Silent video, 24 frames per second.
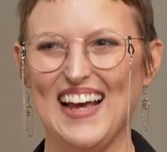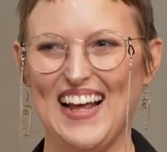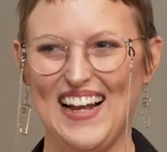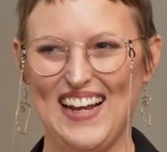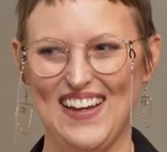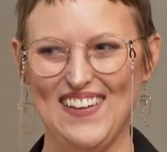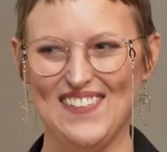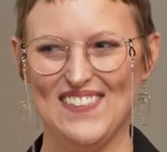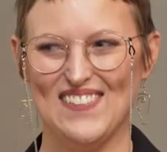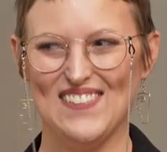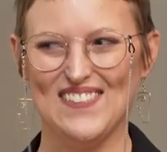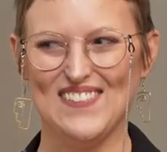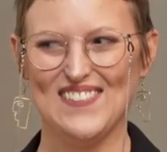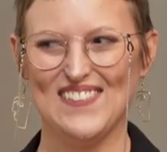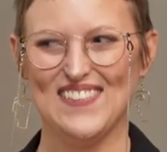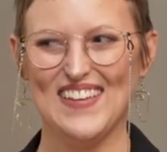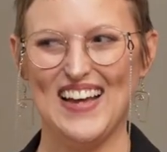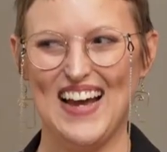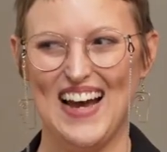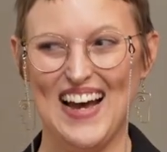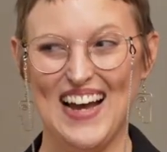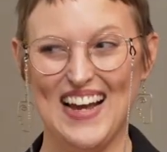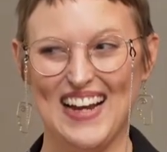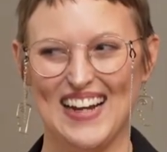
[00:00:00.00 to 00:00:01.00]
Hello,
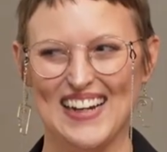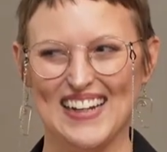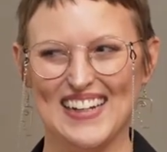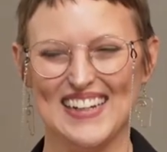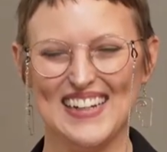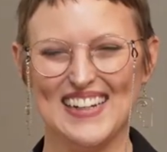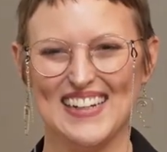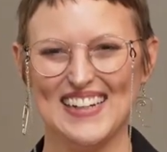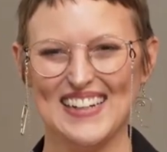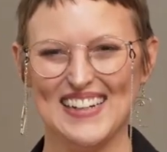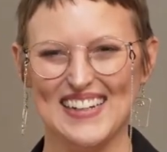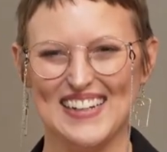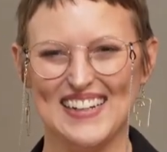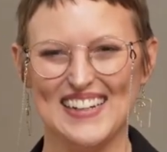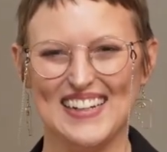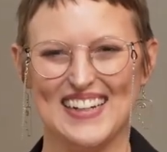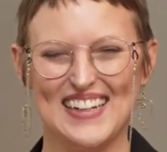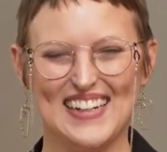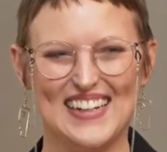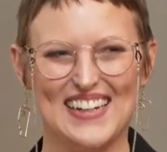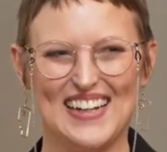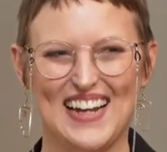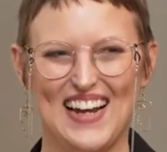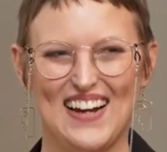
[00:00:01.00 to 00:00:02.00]
hi,
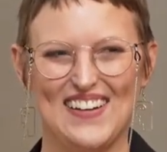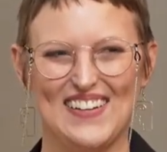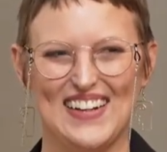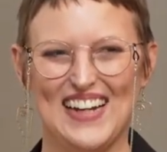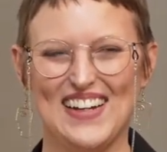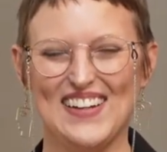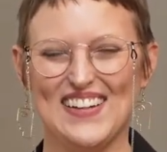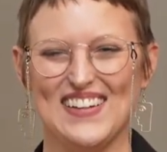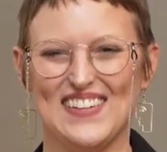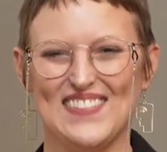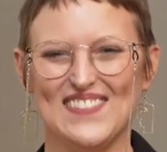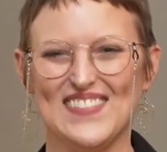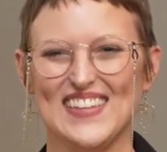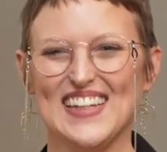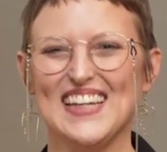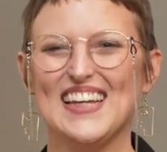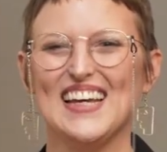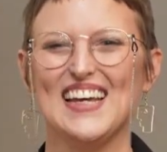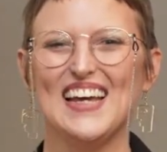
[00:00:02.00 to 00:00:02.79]
how are you?